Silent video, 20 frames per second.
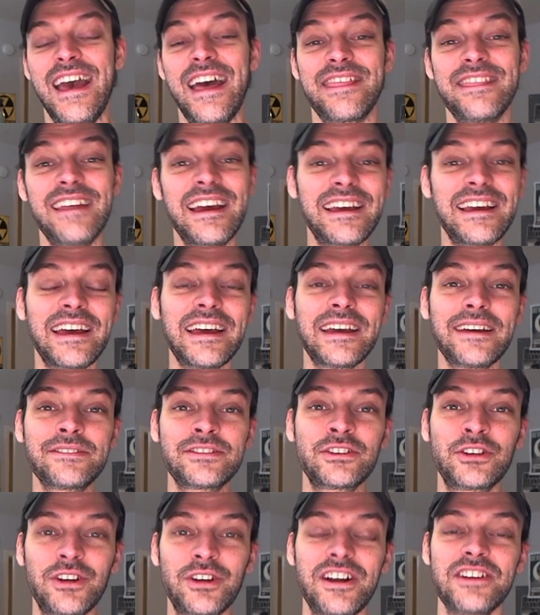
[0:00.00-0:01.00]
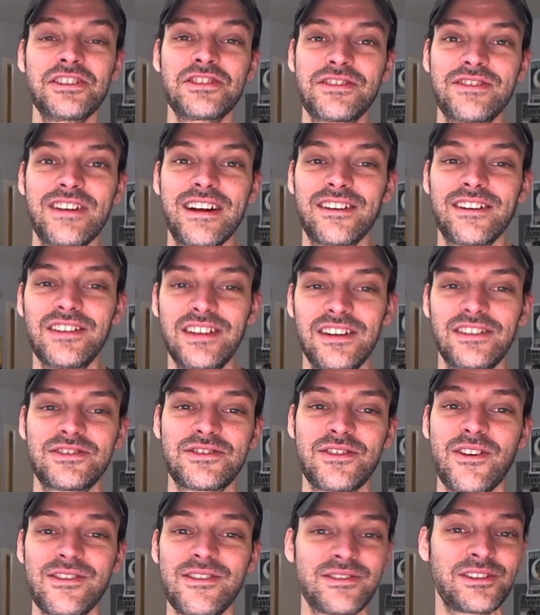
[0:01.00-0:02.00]
They have crushed their
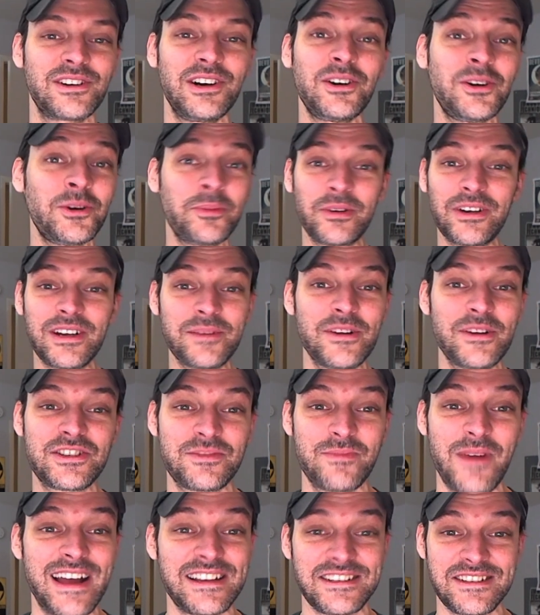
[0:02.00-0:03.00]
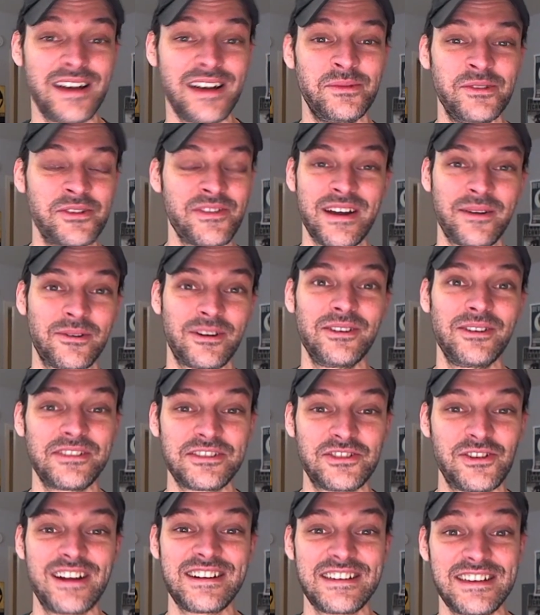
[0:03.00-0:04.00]
Kickstarter goal pretty much by double. They were only
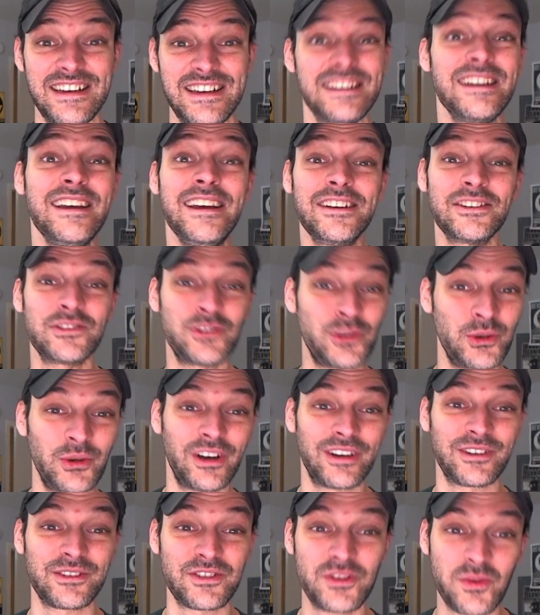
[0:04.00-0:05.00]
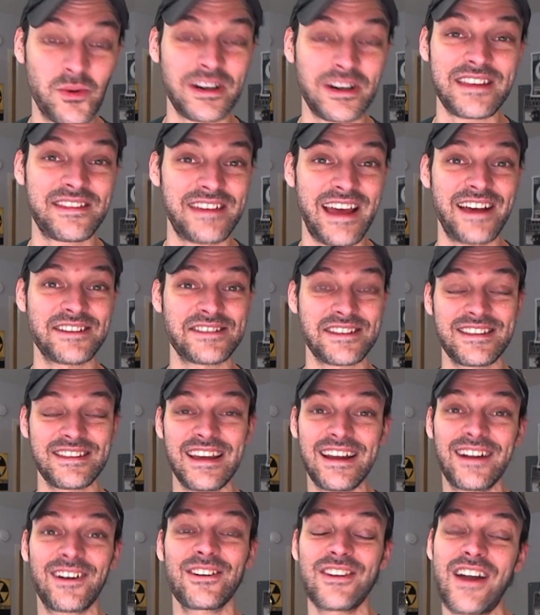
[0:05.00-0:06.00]
trying to get $220,000.
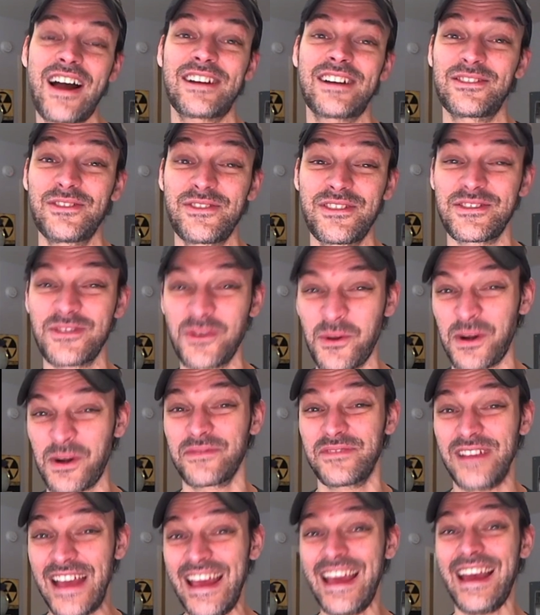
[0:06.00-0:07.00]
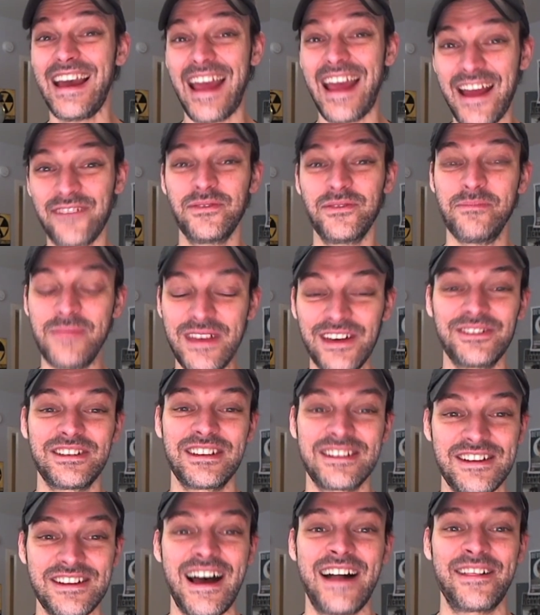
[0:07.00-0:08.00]
They are knocking on the door of
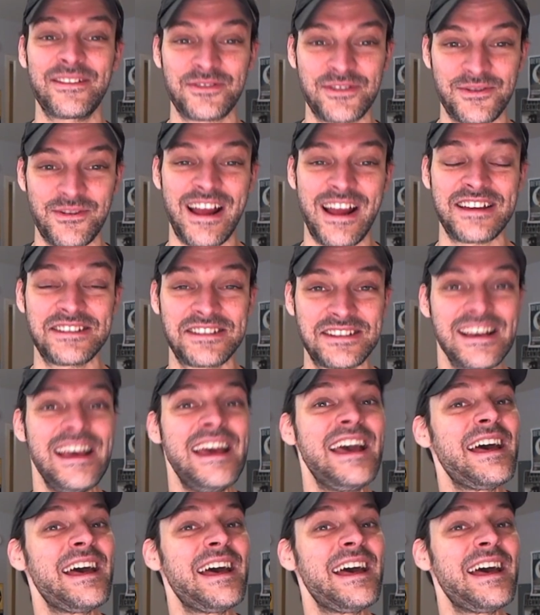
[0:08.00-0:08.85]
$500,000 raised.